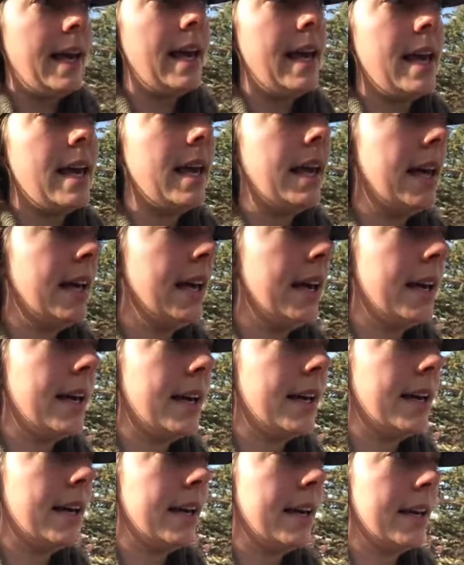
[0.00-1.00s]

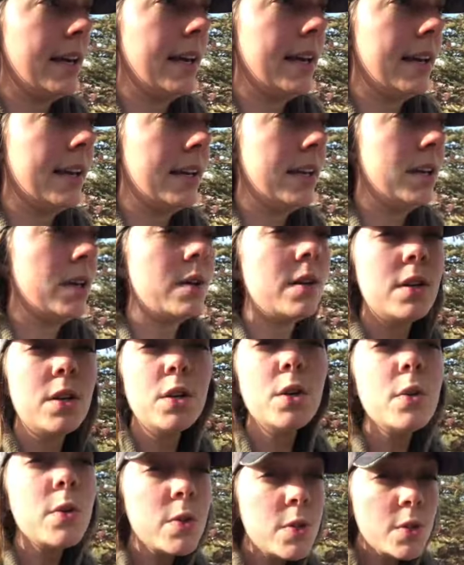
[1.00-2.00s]
he
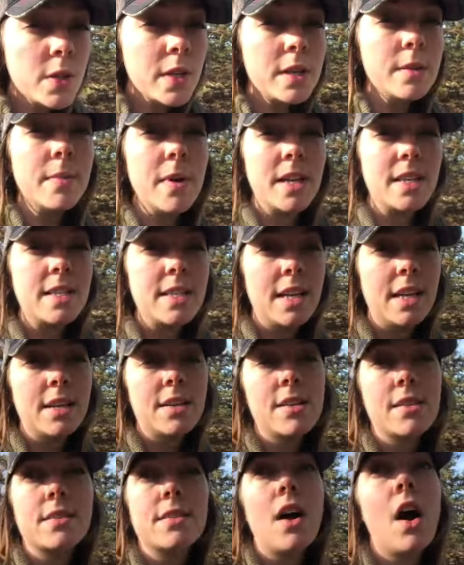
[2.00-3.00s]
usually
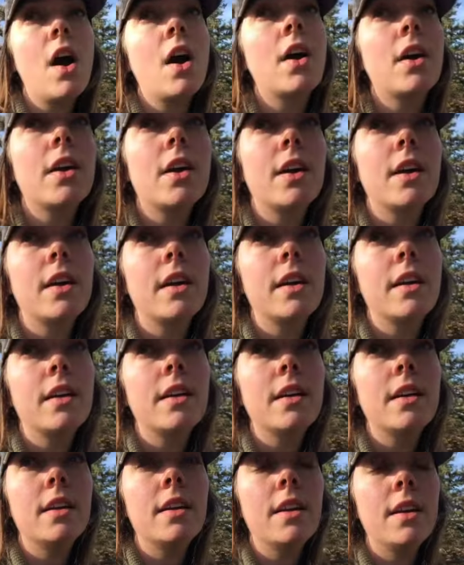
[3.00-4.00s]
Mustangs are
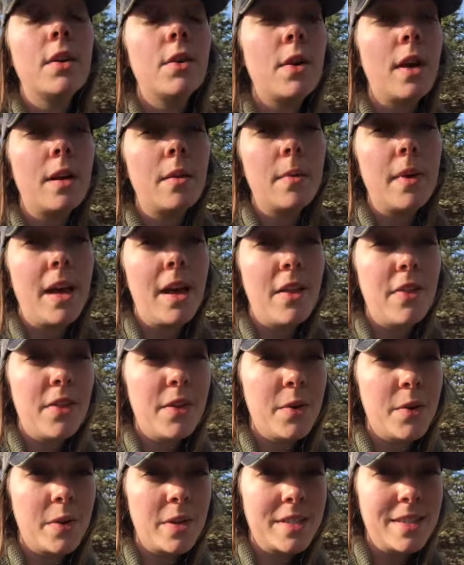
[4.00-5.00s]
incredibly
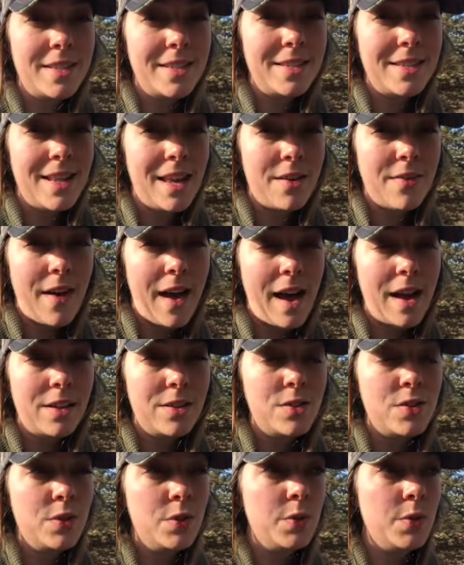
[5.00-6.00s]
healthy horses. They've
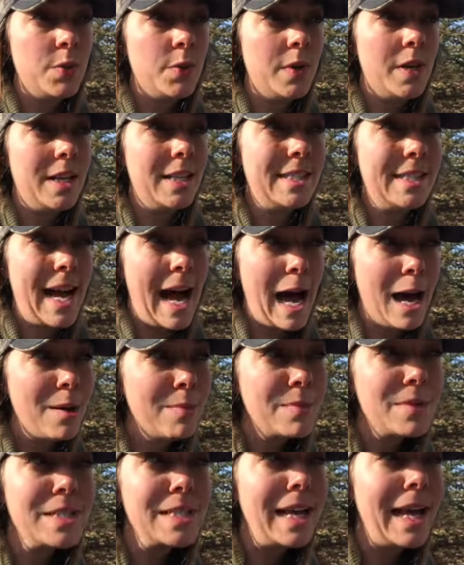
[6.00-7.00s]
had to
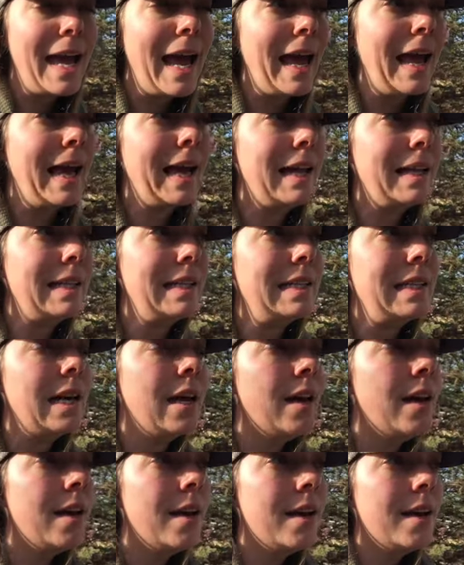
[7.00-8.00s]
adapt and
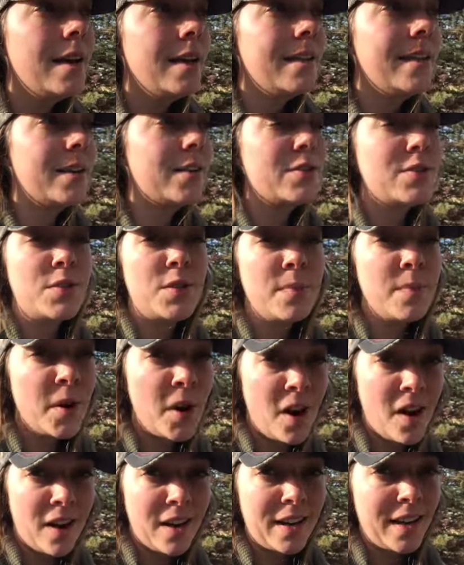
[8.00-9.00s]
they're super
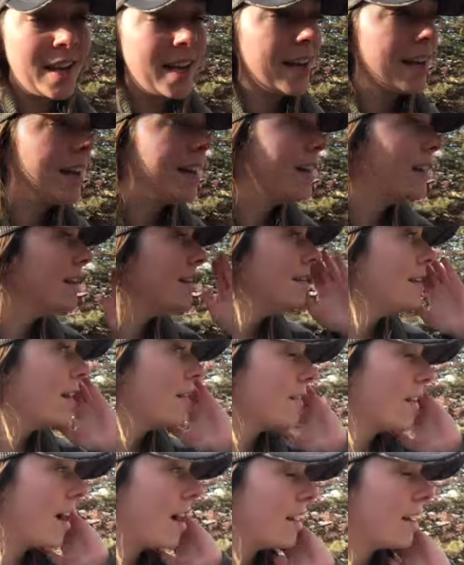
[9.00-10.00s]
hardy.
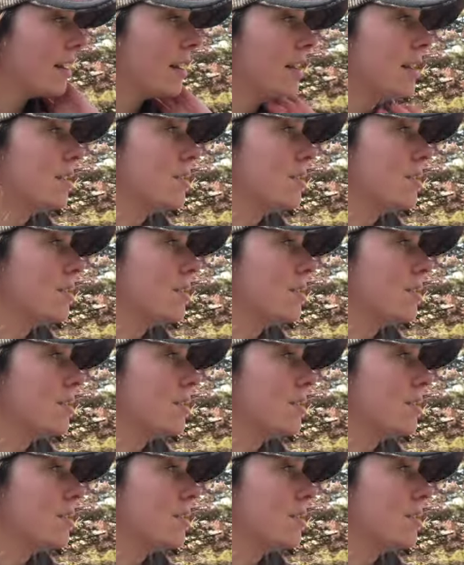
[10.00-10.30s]
Never had any